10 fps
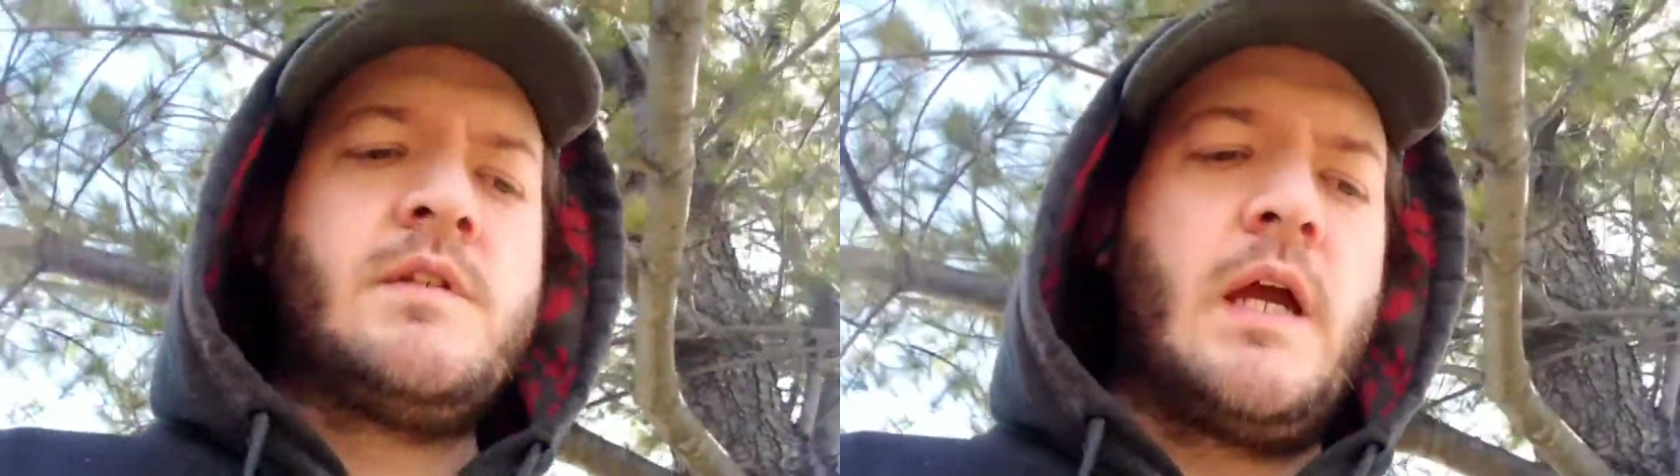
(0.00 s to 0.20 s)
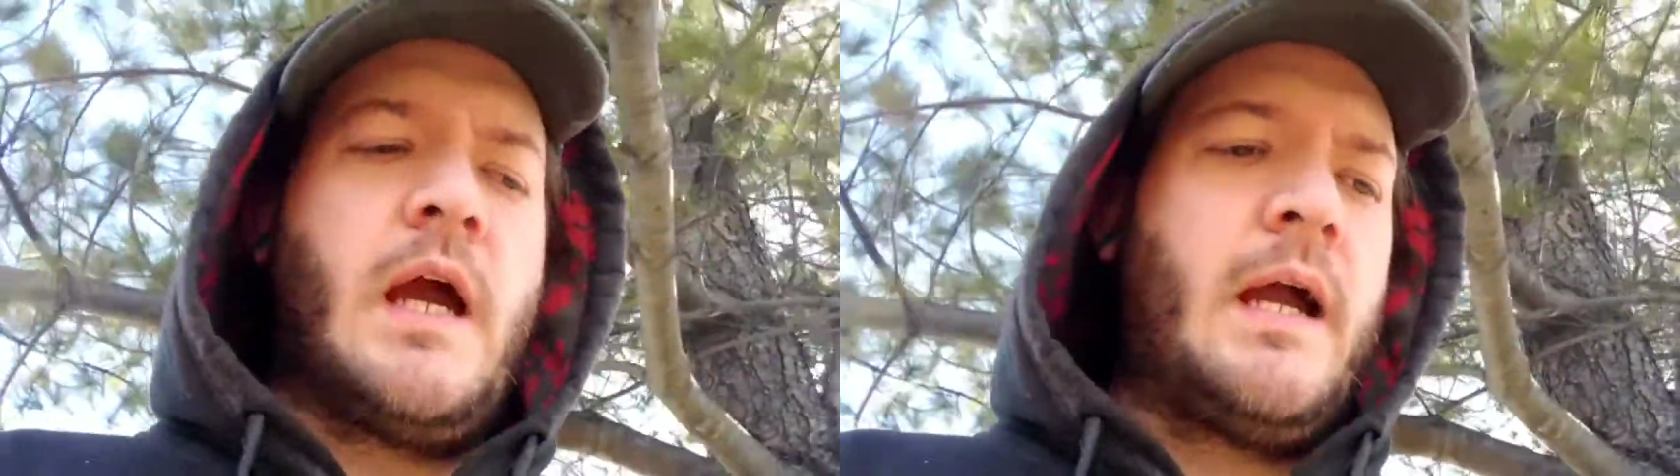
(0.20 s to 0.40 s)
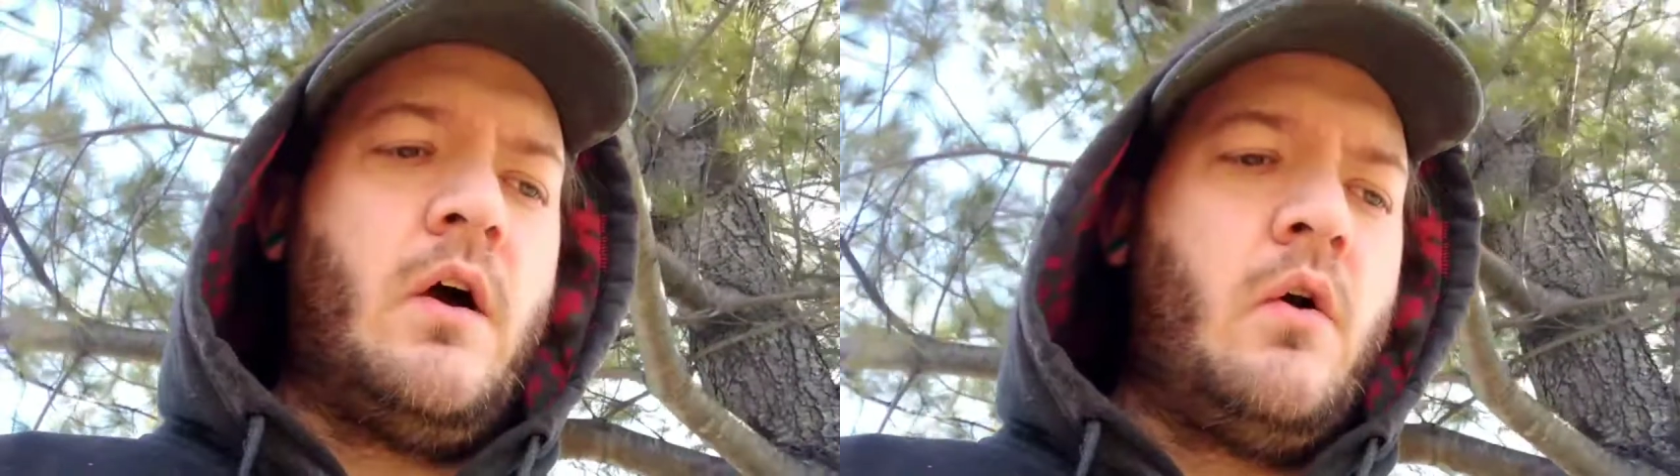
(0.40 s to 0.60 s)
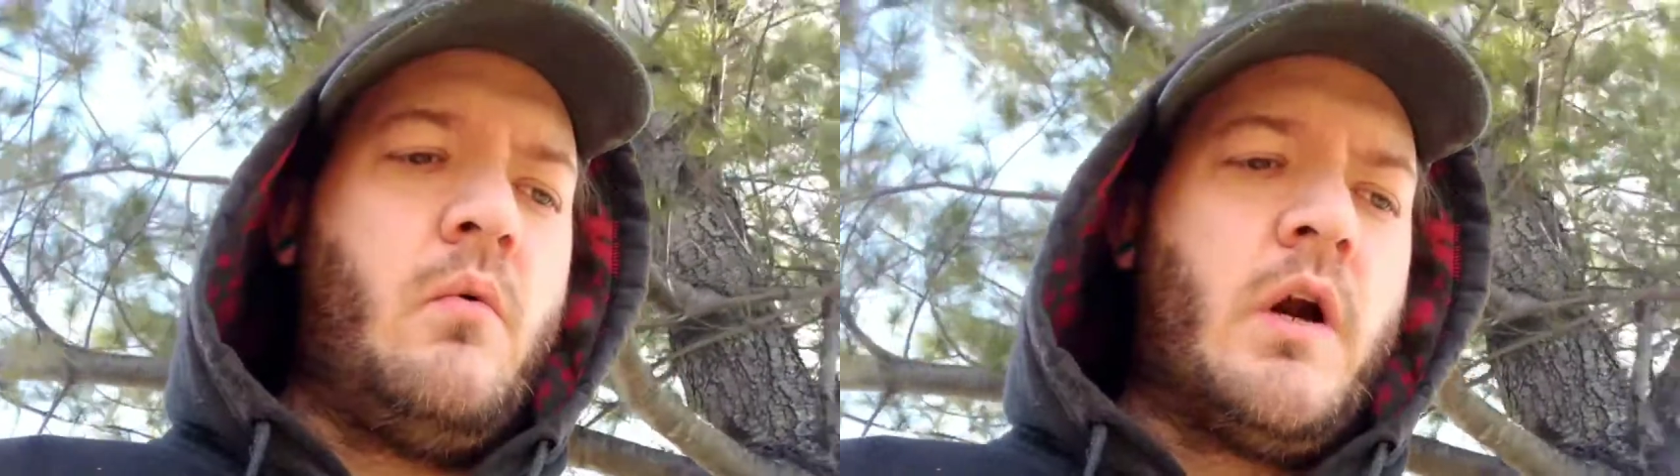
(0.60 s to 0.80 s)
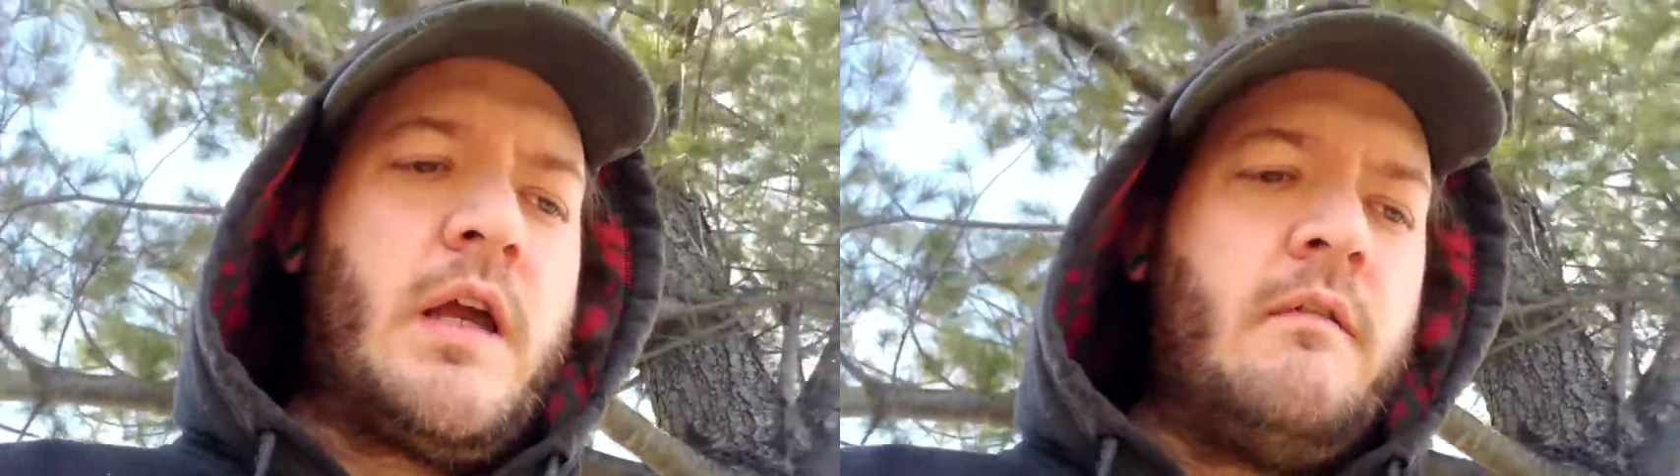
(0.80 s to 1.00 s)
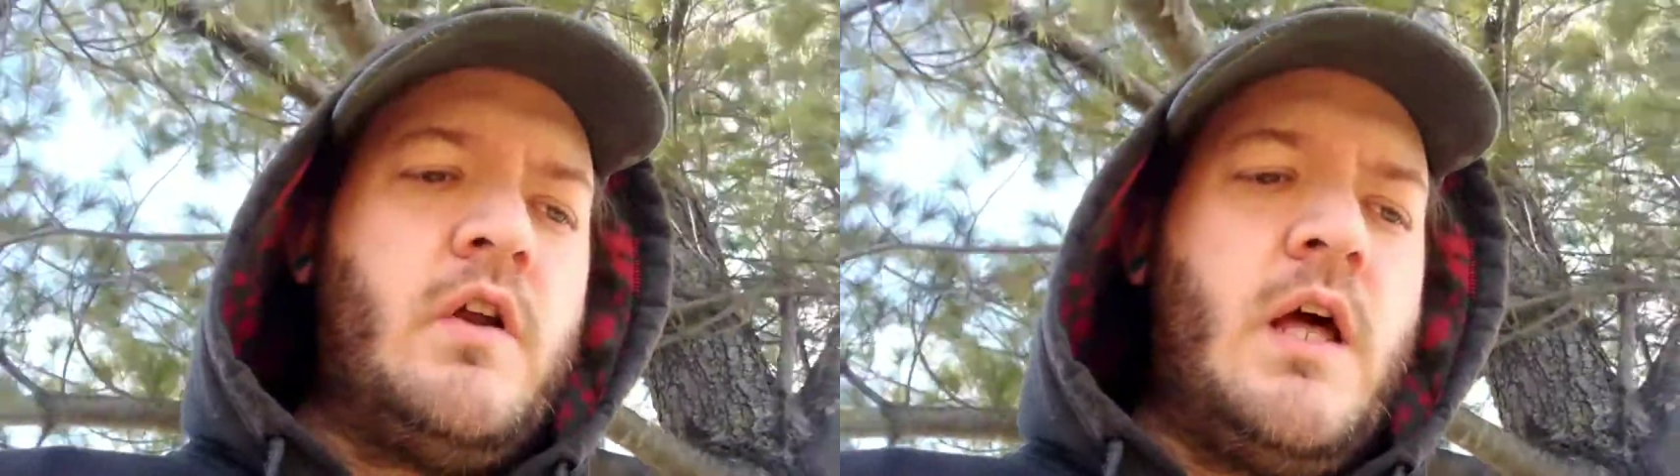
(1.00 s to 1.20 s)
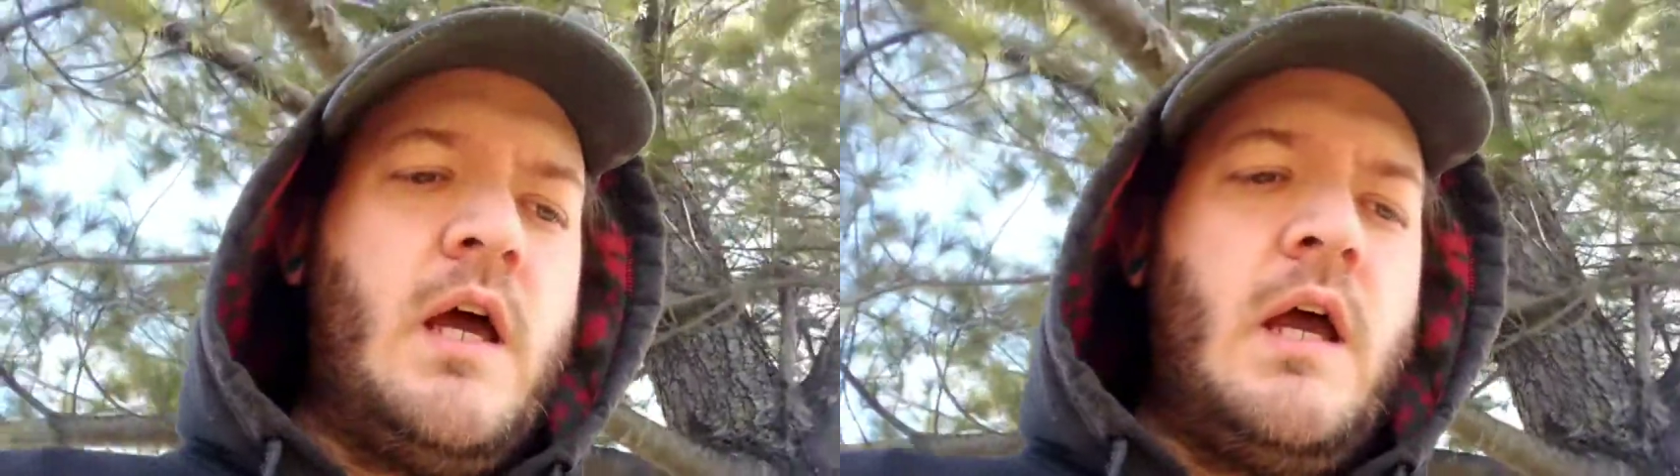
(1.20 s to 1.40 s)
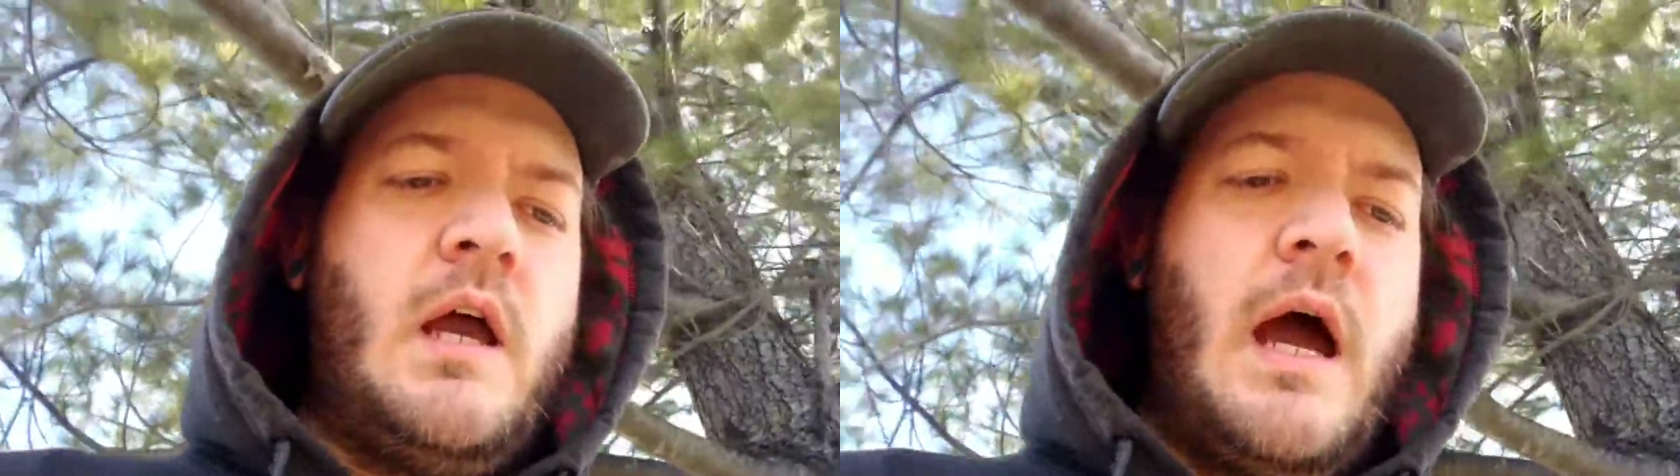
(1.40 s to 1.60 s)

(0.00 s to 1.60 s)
It's like, I go to work every day.